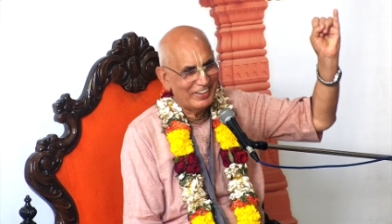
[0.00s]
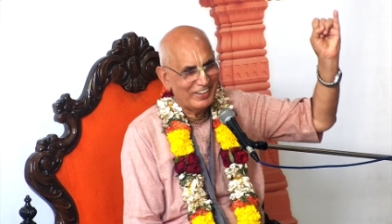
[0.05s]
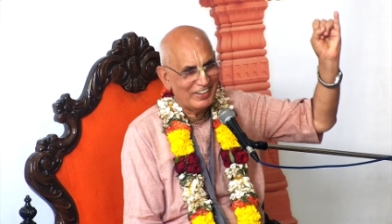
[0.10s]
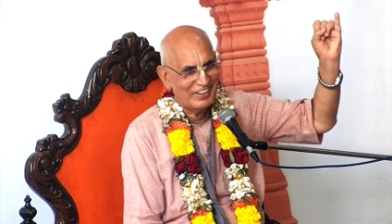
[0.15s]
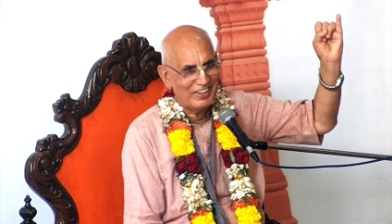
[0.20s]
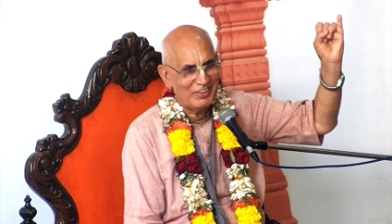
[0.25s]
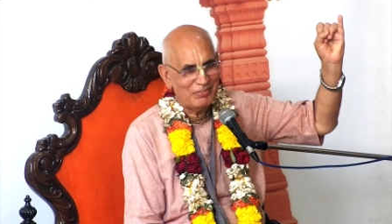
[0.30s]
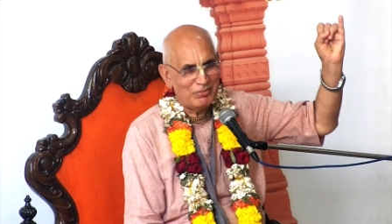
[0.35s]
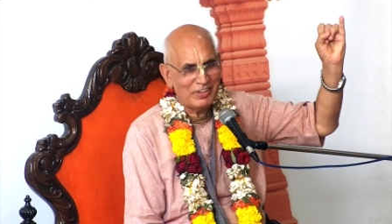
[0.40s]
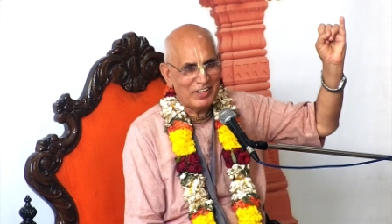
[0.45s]

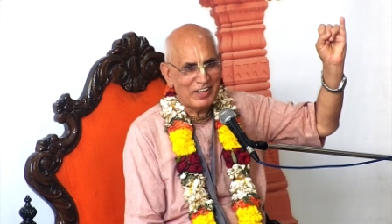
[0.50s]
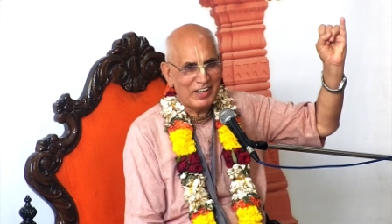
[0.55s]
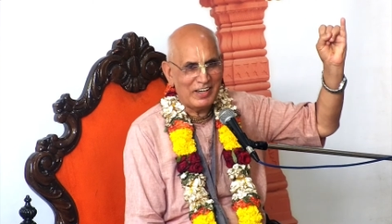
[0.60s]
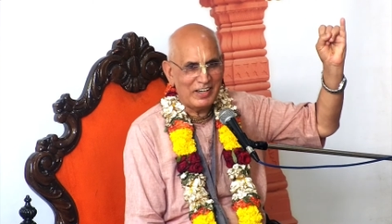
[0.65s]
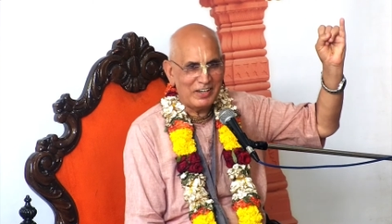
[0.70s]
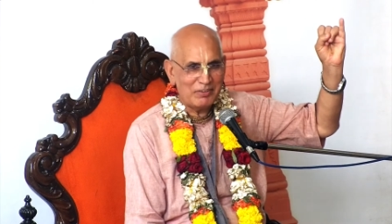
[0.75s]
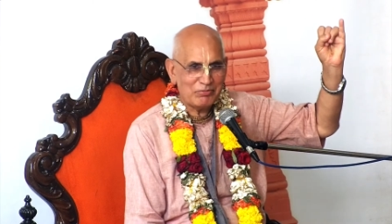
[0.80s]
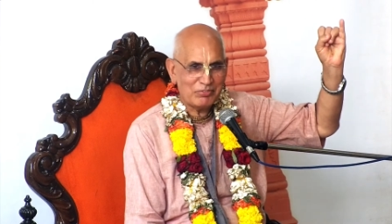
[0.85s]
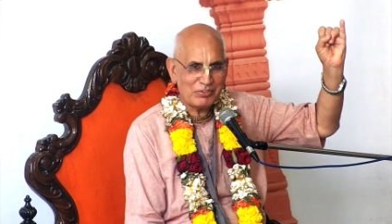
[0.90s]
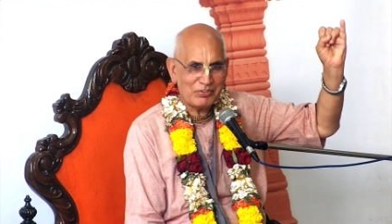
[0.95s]
If he can
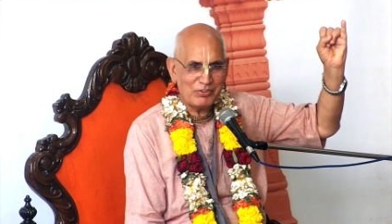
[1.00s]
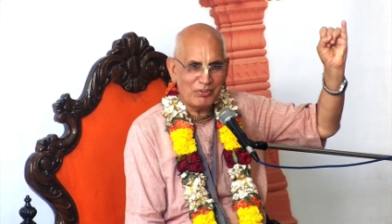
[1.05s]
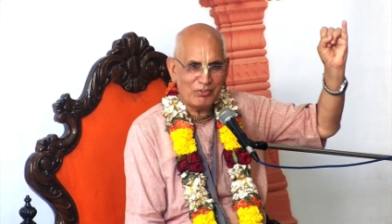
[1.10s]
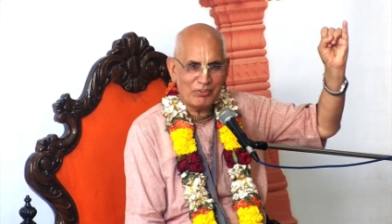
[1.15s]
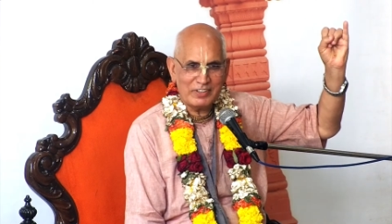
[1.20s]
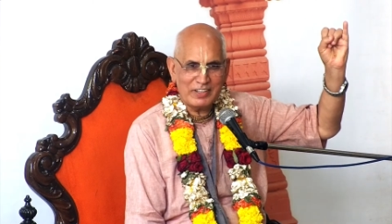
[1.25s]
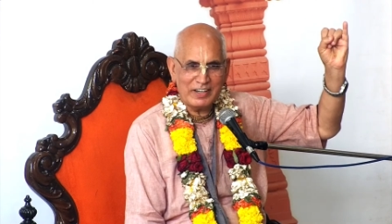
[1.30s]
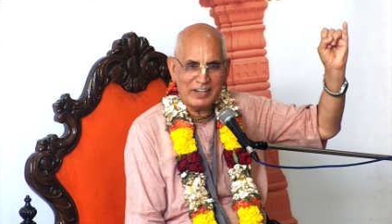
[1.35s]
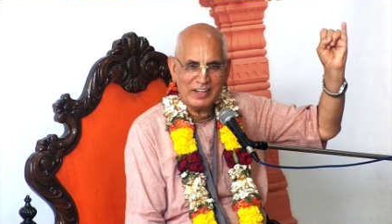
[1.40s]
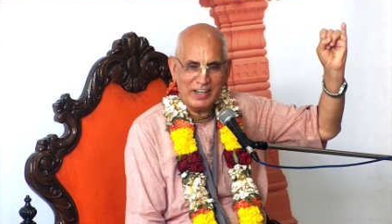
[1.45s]
lift
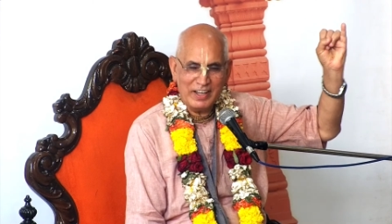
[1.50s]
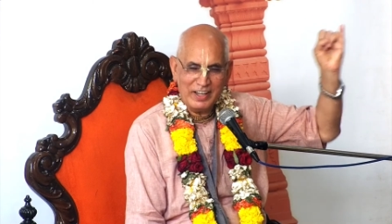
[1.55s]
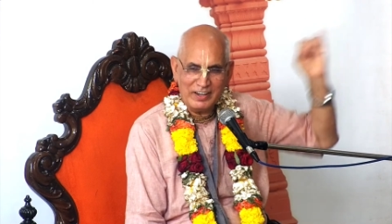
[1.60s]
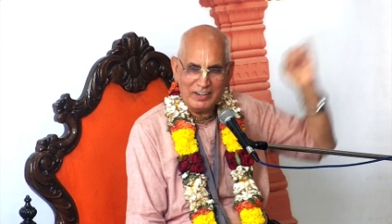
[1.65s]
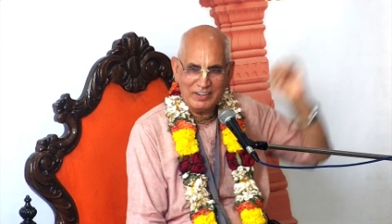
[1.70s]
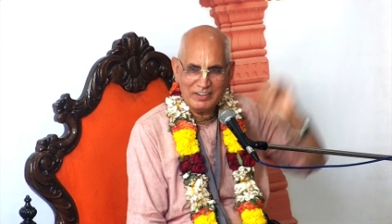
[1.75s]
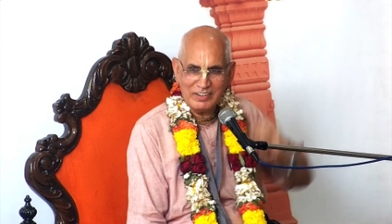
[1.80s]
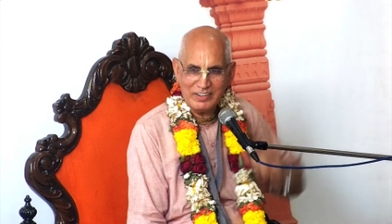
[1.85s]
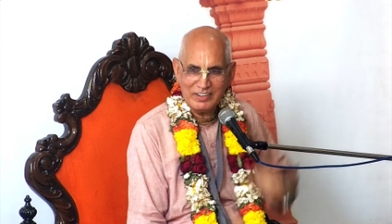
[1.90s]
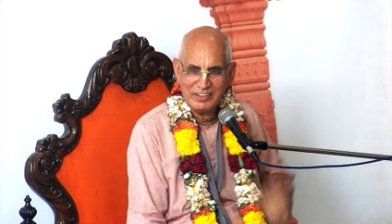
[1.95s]
Govardhan
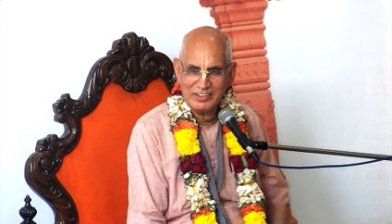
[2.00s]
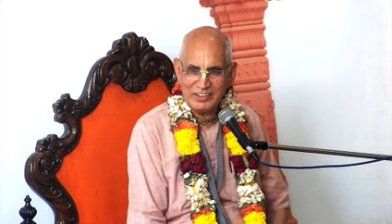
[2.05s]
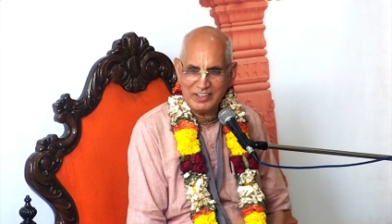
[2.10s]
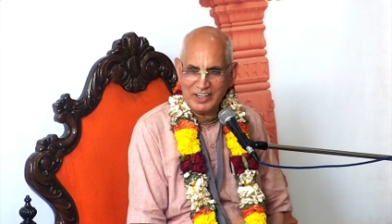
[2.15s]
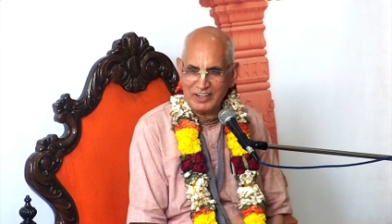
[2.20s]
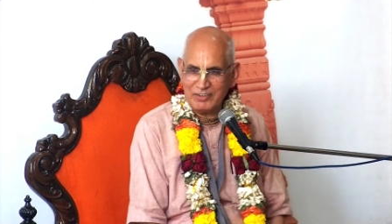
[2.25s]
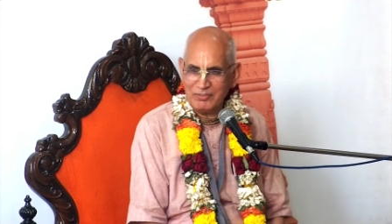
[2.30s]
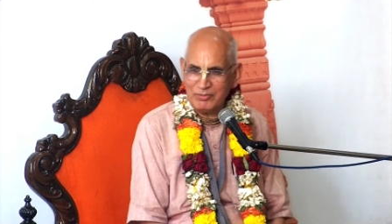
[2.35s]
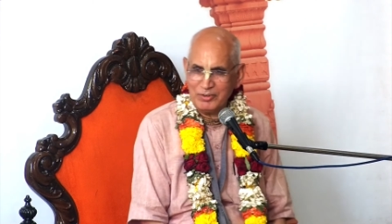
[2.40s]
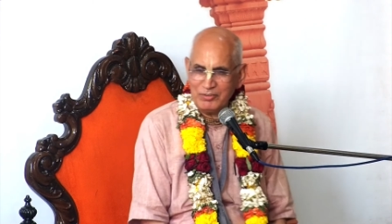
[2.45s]
hill,
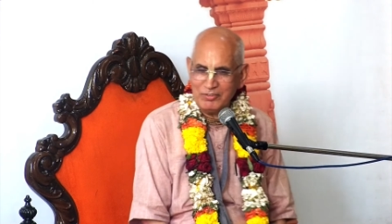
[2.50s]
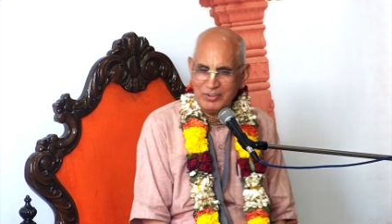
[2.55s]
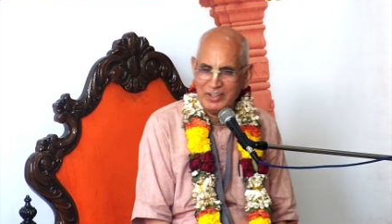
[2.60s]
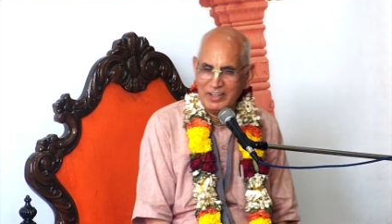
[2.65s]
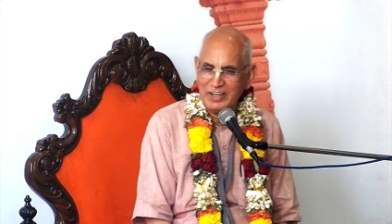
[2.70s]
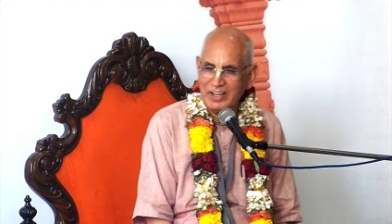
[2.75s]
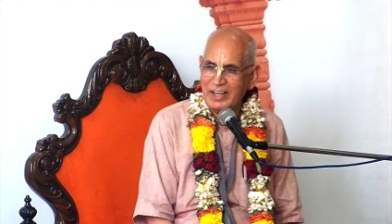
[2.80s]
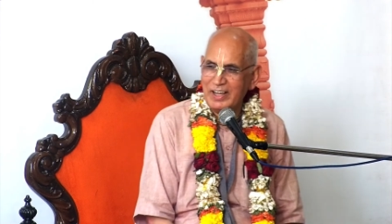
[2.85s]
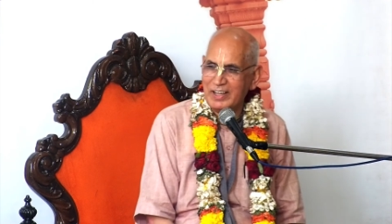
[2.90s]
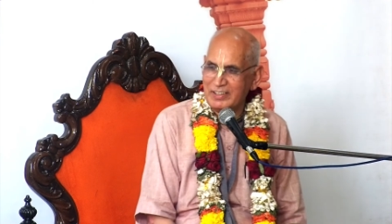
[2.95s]
then we will
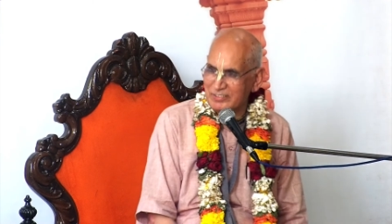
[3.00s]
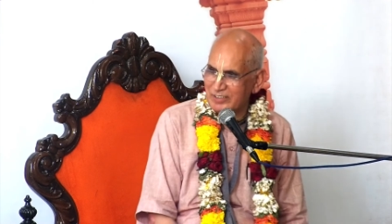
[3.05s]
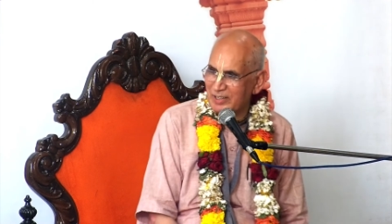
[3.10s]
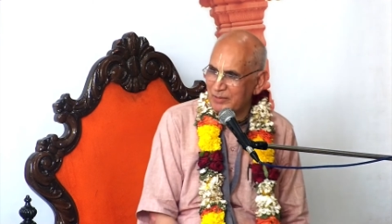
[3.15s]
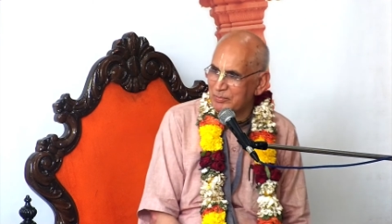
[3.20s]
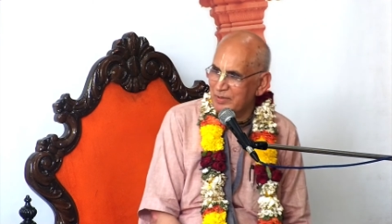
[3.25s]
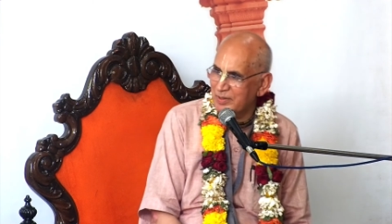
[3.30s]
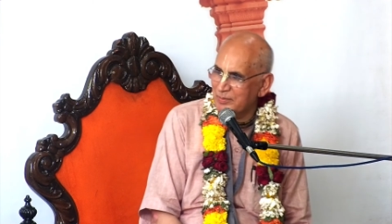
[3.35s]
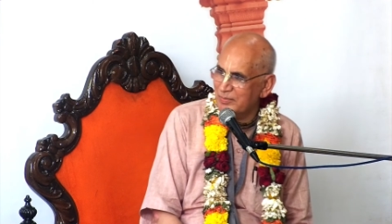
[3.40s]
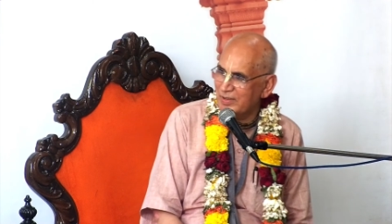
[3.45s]

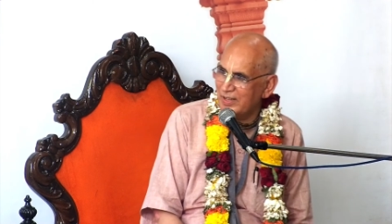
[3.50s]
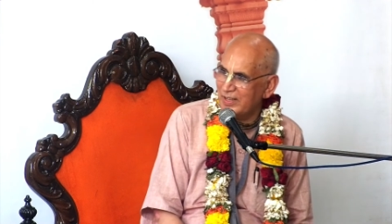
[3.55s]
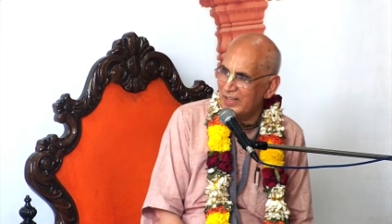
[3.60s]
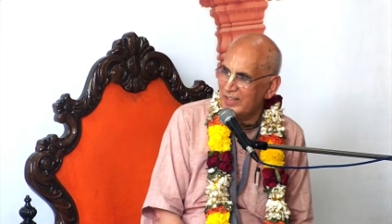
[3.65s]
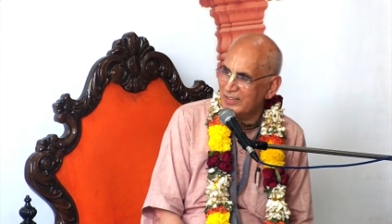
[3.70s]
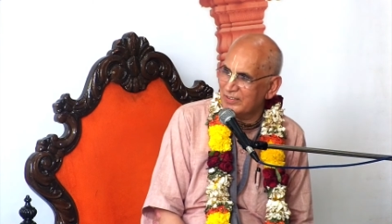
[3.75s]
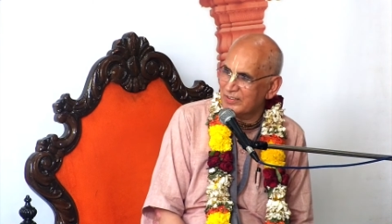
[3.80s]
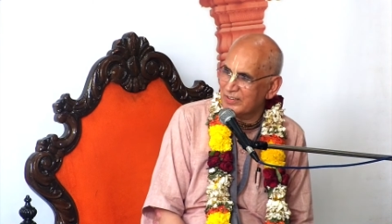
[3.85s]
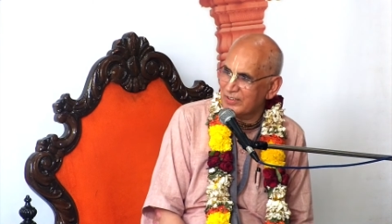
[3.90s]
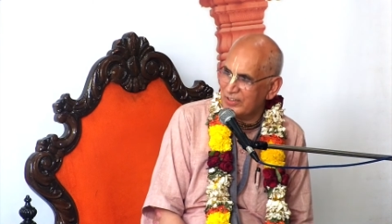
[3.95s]
accept him
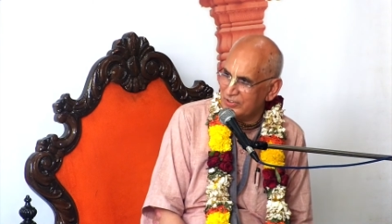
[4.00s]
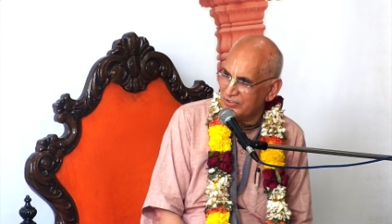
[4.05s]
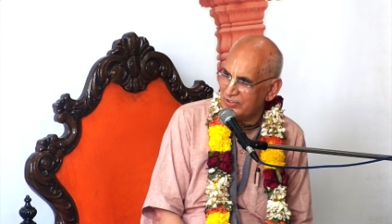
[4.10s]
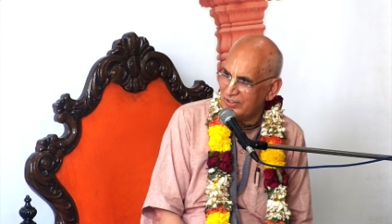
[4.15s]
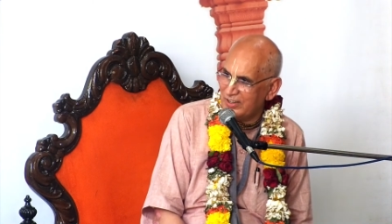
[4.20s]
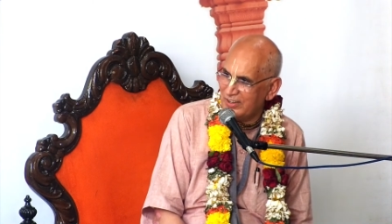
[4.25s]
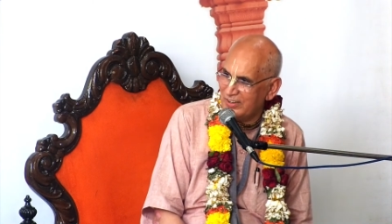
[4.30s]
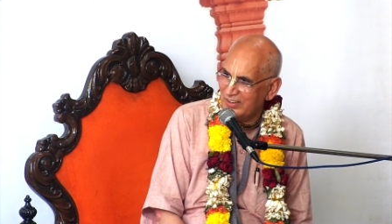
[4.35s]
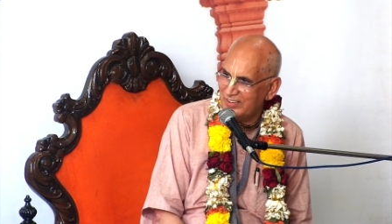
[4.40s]
as Krishna.